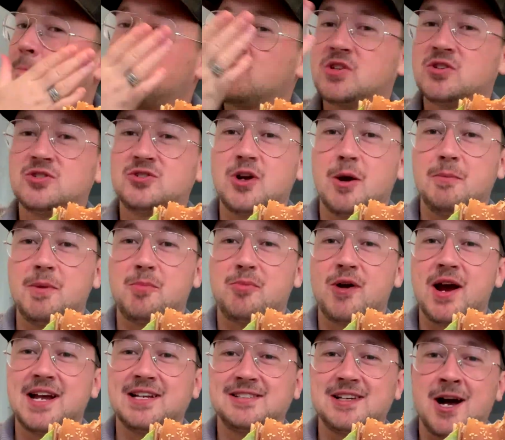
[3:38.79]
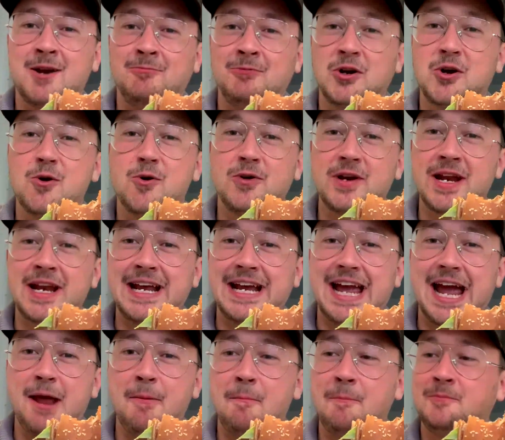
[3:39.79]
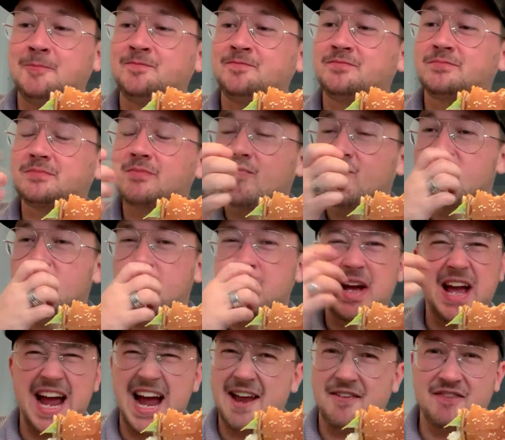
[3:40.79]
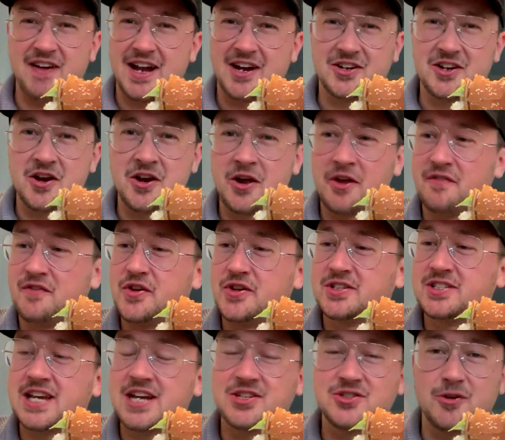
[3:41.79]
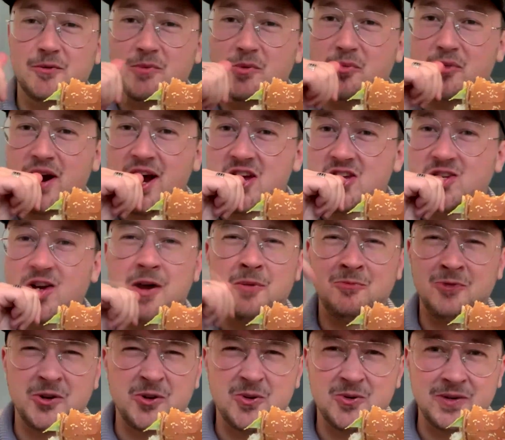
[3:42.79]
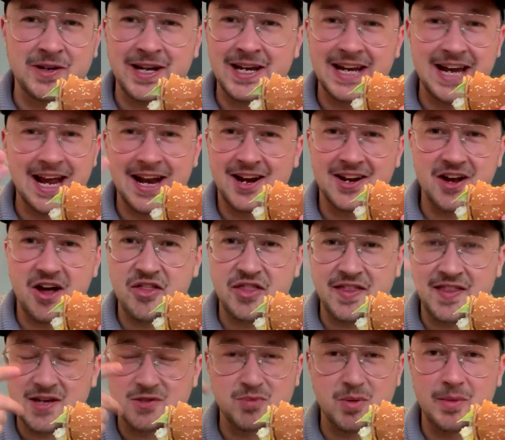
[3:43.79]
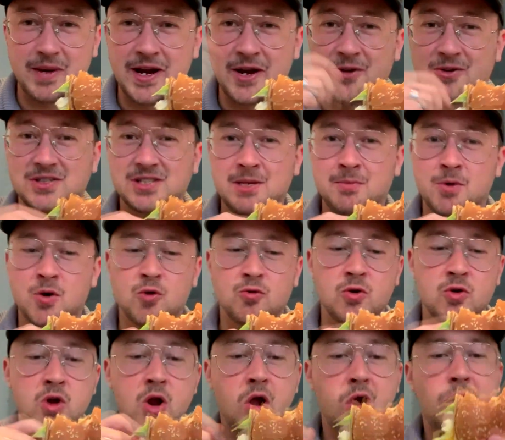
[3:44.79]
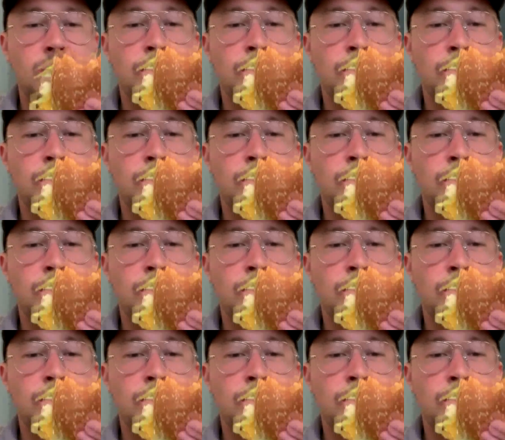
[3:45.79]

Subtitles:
Stop the press. I'm recording again. Hey, Val, I don't know if you'd say stop the press. I'm recording again. I think that's probably an oxymoron.